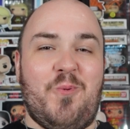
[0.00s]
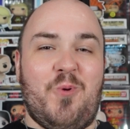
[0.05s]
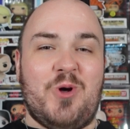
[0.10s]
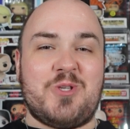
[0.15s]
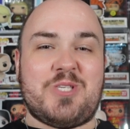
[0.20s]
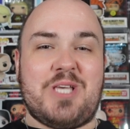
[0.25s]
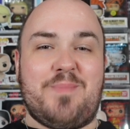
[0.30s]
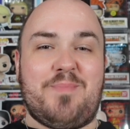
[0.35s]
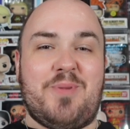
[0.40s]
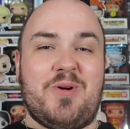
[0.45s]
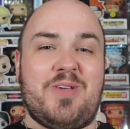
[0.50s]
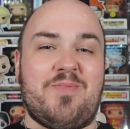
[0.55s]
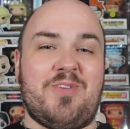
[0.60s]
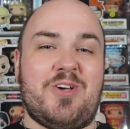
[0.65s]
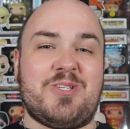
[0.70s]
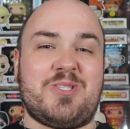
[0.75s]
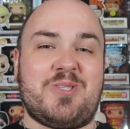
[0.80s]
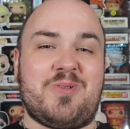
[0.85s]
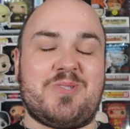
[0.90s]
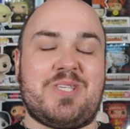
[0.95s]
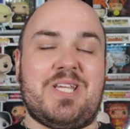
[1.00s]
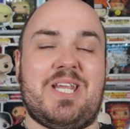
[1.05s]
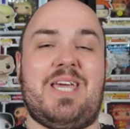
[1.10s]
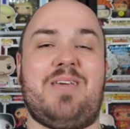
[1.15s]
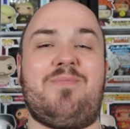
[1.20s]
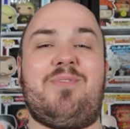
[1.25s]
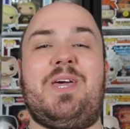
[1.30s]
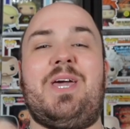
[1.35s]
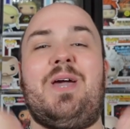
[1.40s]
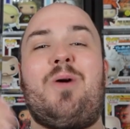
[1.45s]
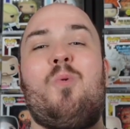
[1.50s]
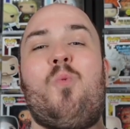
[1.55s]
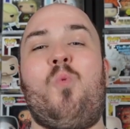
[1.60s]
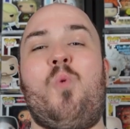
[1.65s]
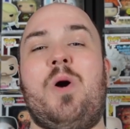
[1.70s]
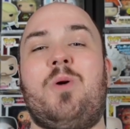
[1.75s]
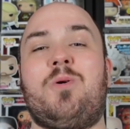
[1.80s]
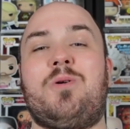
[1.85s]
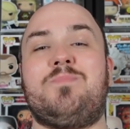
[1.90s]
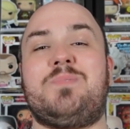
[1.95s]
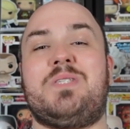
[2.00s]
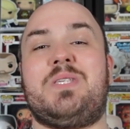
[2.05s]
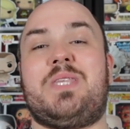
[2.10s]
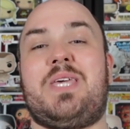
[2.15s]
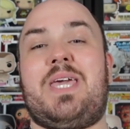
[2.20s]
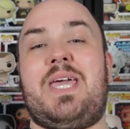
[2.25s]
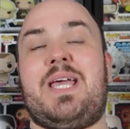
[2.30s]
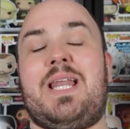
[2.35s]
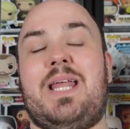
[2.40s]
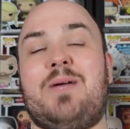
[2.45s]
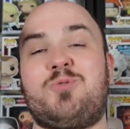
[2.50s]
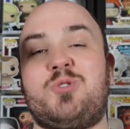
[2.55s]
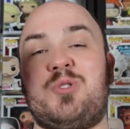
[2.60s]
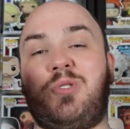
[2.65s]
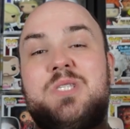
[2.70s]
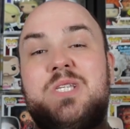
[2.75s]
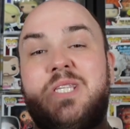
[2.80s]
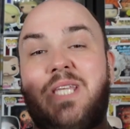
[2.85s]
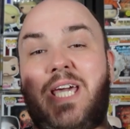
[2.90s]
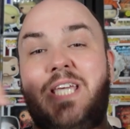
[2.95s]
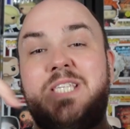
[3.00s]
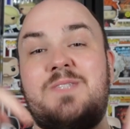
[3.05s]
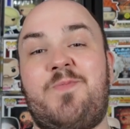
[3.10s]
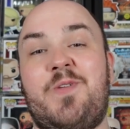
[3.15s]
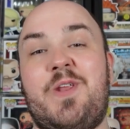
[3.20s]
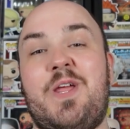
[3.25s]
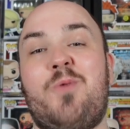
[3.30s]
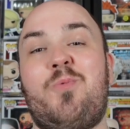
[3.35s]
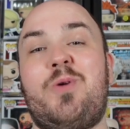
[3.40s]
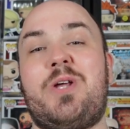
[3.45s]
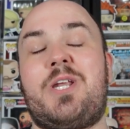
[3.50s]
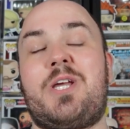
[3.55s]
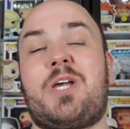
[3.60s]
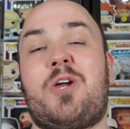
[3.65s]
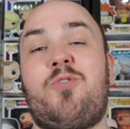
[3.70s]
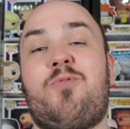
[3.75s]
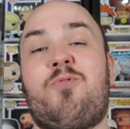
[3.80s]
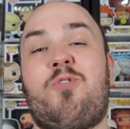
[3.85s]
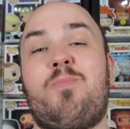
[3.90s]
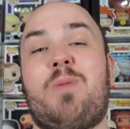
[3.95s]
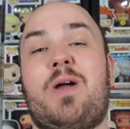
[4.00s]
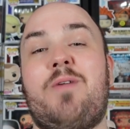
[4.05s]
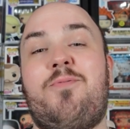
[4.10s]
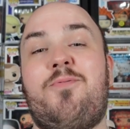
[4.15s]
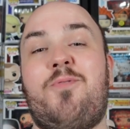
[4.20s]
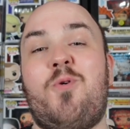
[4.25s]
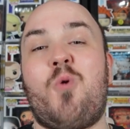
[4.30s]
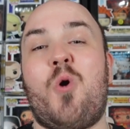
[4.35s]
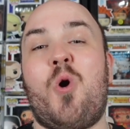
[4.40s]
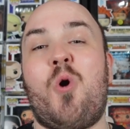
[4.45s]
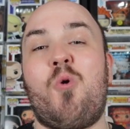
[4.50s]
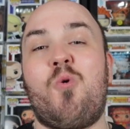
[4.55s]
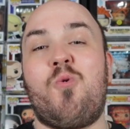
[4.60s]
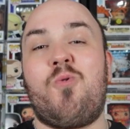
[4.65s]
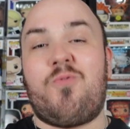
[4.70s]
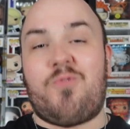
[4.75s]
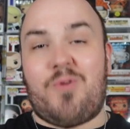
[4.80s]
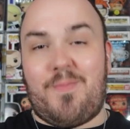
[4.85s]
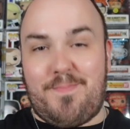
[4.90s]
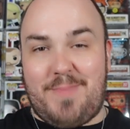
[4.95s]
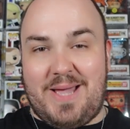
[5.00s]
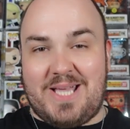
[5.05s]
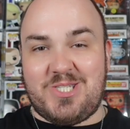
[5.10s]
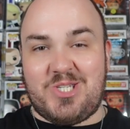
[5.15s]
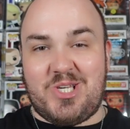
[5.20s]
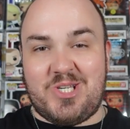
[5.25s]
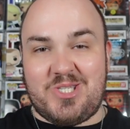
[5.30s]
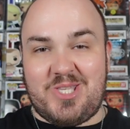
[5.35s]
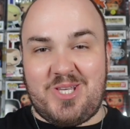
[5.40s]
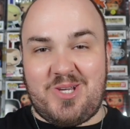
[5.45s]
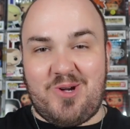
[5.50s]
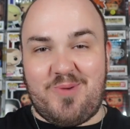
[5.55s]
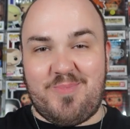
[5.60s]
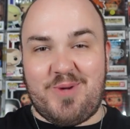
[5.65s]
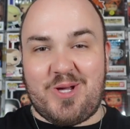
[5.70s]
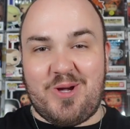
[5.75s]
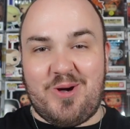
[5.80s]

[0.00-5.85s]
What's up, Multiverse? Dr. Dave here. Welcome to the Geek Lounge. On today's video, we're going to go through my full haul from Manchester Comic